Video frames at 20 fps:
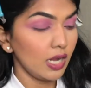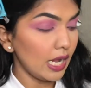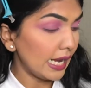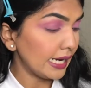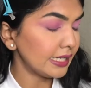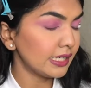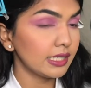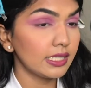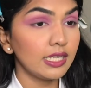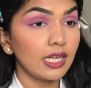yeah
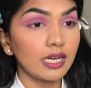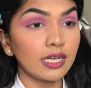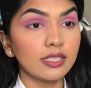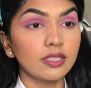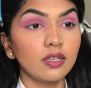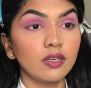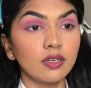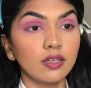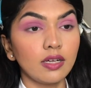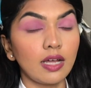i did the
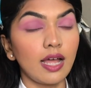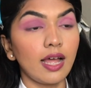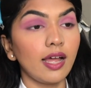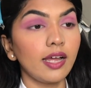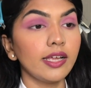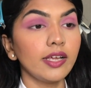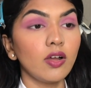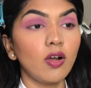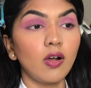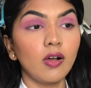other
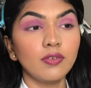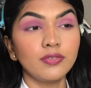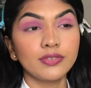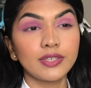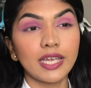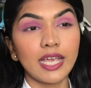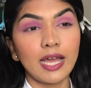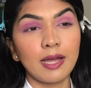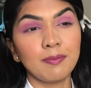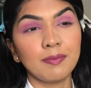eye off
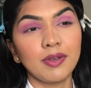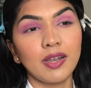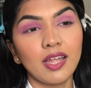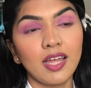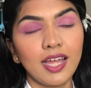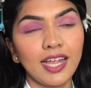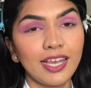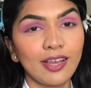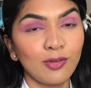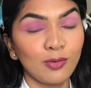
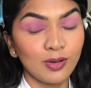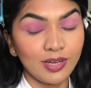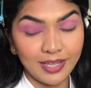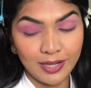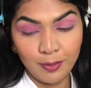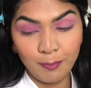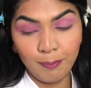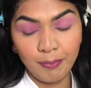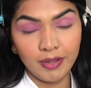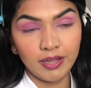camera i look
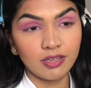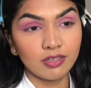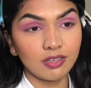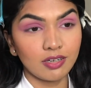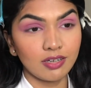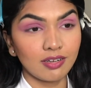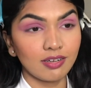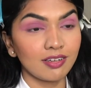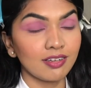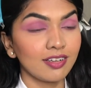like a
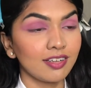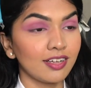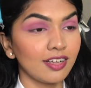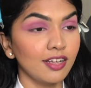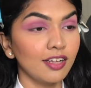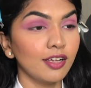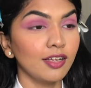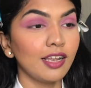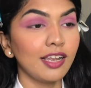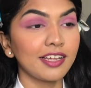pink uh,